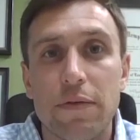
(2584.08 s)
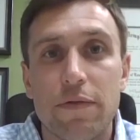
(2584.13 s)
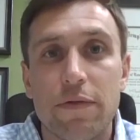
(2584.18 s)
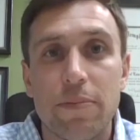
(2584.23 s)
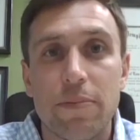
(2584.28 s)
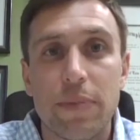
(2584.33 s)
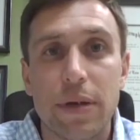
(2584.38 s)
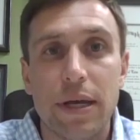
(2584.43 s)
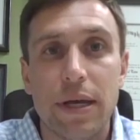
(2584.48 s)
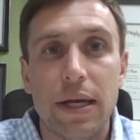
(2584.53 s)

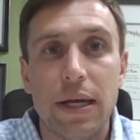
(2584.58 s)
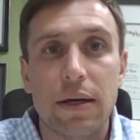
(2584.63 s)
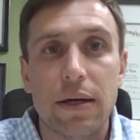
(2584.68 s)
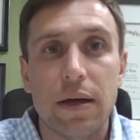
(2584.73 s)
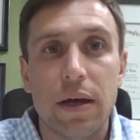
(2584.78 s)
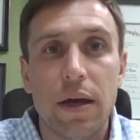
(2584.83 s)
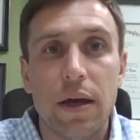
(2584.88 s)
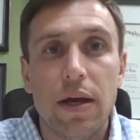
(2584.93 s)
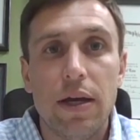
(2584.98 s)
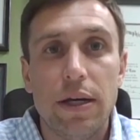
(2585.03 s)
from
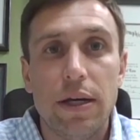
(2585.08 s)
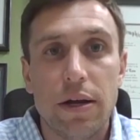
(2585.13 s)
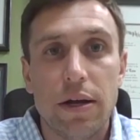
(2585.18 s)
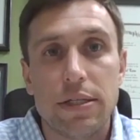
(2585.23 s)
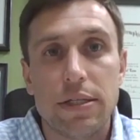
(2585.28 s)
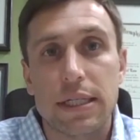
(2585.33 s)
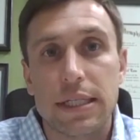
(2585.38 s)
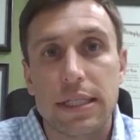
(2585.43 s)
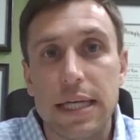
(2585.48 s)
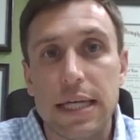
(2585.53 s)
being,
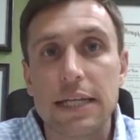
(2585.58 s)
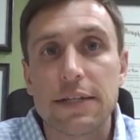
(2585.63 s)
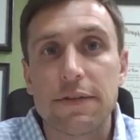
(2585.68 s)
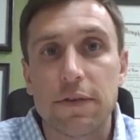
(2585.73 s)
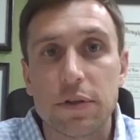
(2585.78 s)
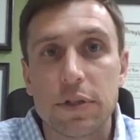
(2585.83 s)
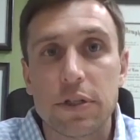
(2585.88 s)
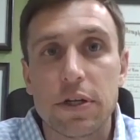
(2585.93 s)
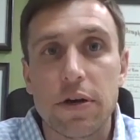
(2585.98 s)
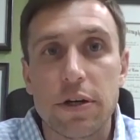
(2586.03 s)

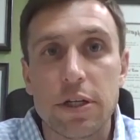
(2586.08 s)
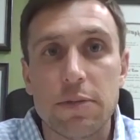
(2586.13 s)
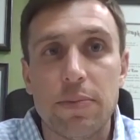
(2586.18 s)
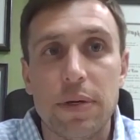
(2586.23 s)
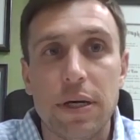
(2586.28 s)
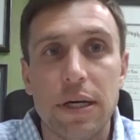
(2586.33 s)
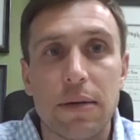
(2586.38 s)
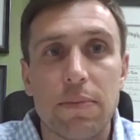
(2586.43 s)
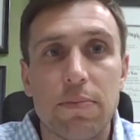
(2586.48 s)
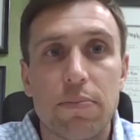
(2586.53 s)
successful, so to
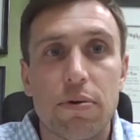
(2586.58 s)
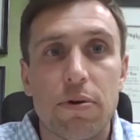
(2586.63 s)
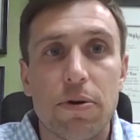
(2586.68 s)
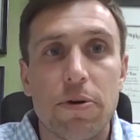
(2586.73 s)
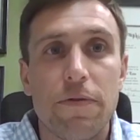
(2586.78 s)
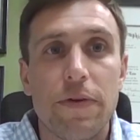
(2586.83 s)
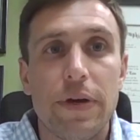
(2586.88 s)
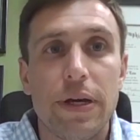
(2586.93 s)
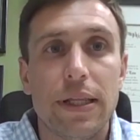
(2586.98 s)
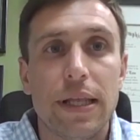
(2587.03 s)
speak, and
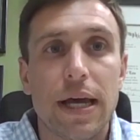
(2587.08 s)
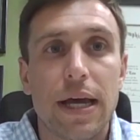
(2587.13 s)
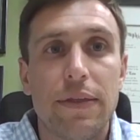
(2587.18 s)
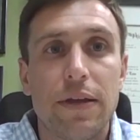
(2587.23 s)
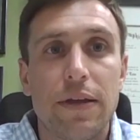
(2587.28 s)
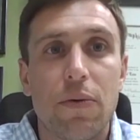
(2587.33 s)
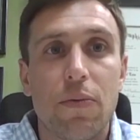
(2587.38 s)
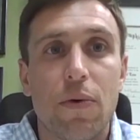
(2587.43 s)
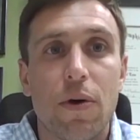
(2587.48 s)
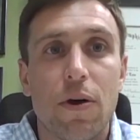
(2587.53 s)
proving that
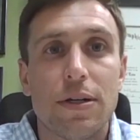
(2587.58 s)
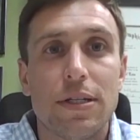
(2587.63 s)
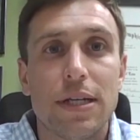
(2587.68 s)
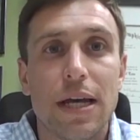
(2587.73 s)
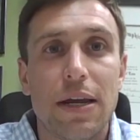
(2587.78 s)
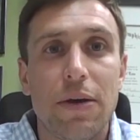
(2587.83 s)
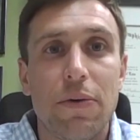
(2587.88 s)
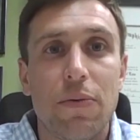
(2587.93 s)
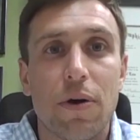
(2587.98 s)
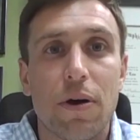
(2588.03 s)
there weren't
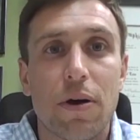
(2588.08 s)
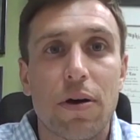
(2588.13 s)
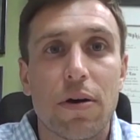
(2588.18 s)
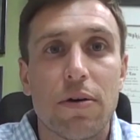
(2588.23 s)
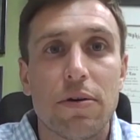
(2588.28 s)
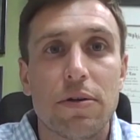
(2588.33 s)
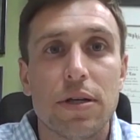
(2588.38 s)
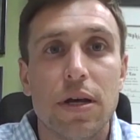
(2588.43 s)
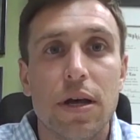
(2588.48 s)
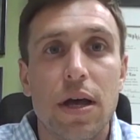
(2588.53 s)
any
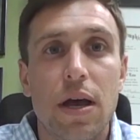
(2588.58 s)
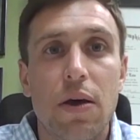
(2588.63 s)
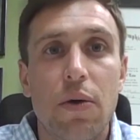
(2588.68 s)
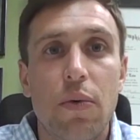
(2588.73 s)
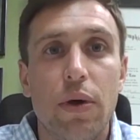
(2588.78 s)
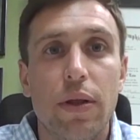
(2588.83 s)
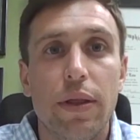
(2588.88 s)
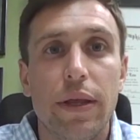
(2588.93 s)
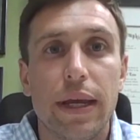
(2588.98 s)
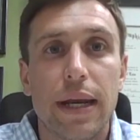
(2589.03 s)
workers
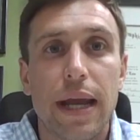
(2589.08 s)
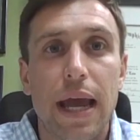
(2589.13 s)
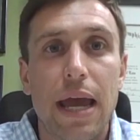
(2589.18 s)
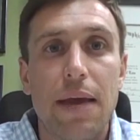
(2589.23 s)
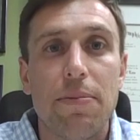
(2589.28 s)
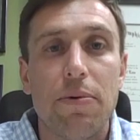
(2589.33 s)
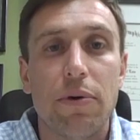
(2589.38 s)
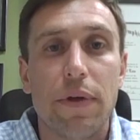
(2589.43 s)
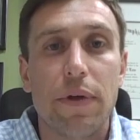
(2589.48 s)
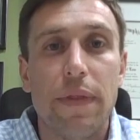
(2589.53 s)
willing and
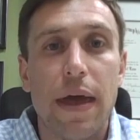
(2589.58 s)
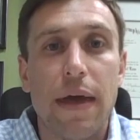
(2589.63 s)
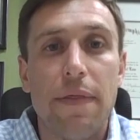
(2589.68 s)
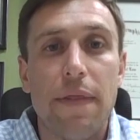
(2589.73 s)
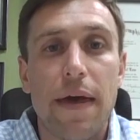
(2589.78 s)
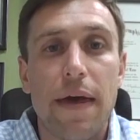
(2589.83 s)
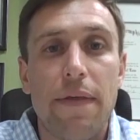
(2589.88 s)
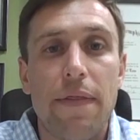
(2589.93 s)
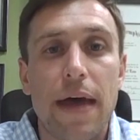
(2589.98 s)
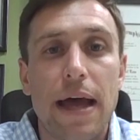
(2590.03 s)
able,
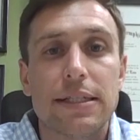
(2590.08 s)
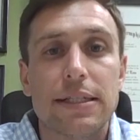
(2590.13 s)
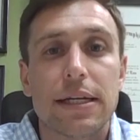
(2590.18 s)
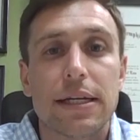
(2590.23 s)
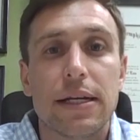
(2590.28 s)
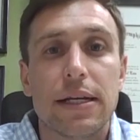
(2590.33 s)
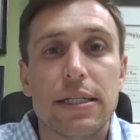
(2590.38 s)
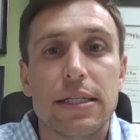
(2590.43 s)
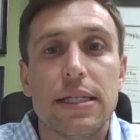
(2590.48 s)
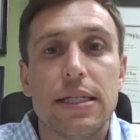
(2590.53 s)
and that's
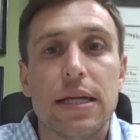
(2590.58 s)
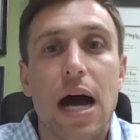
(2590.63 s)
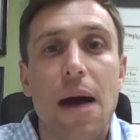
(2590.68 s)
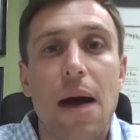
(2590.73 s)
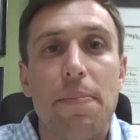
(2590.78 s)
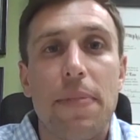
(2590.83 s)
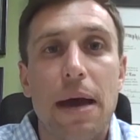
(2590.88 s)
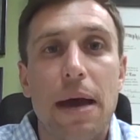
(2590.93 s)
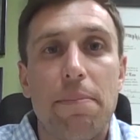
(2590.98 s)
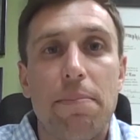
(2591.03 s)
going to stop
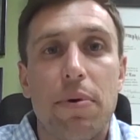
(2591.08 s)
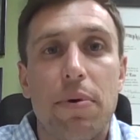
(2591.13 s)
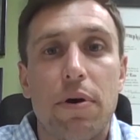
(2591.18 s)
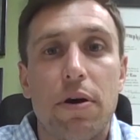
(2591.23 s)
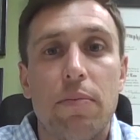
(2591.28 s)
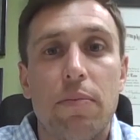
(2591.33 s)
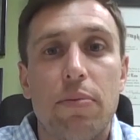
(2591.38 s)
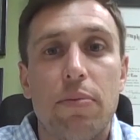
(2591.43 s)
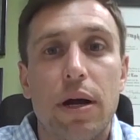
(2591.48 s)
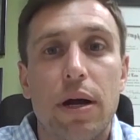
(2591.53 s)
that
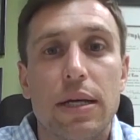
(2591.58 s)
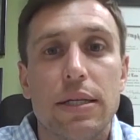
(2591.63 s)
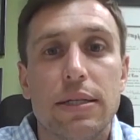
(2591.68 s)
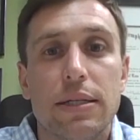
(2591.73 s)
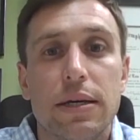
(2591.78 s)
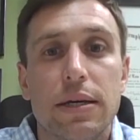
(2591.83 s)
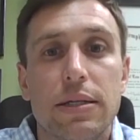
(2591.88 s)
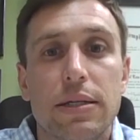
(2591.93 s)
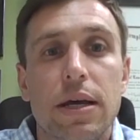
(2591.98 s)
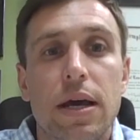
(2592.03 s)
perm
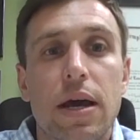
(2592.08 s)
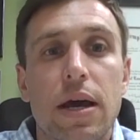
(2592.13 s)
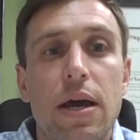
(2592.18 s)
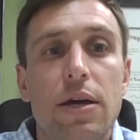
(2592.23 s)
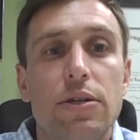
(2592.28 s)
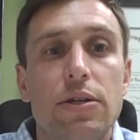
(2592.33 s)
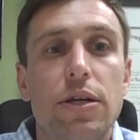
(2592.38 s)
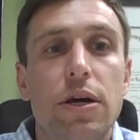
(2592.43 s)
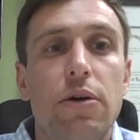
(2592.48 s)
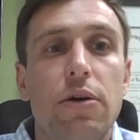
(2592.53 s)
process.
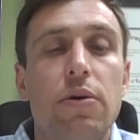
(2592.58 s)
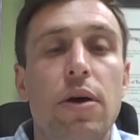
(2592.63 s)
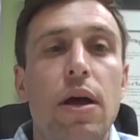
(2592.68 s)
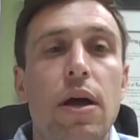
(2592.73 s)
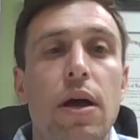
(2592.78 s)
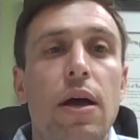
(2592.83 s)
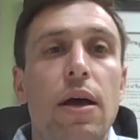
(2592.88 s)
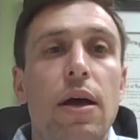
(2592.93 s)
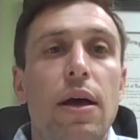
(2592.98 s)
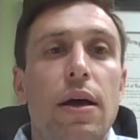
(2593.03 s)
So
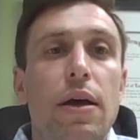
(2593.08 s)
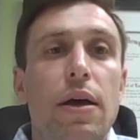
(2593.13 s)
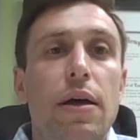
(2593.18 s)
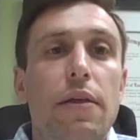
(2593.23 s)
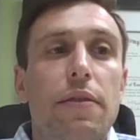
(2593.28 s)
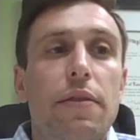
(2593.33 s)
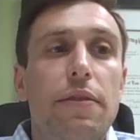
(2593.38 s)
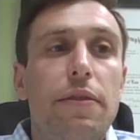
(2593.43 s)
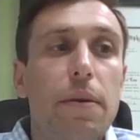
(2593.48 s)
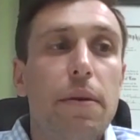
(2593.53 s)

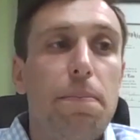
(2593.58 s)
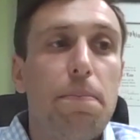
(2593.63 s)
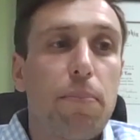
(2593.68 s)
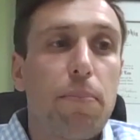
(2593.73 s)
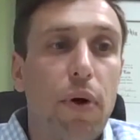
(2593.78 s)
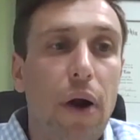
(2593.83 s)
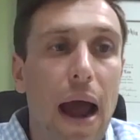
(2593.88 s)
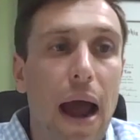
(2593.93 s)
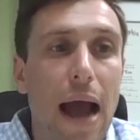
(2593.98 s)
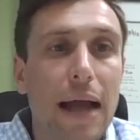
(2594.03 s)
the
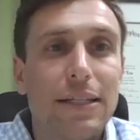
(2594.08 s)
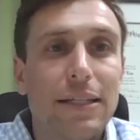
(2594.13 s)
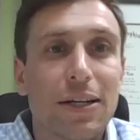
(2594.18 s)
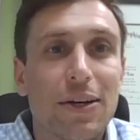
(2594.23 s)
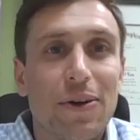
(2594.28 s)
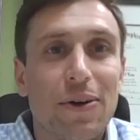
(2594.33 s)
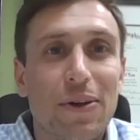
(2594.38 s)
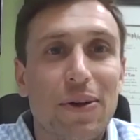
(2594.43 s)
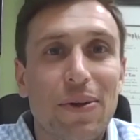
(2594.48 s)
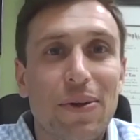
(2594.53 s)

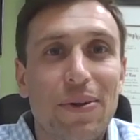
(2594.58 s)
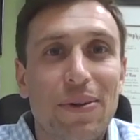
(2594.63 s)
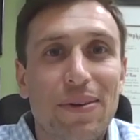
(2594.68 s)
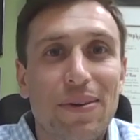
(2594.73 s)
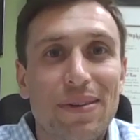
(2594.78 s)
practical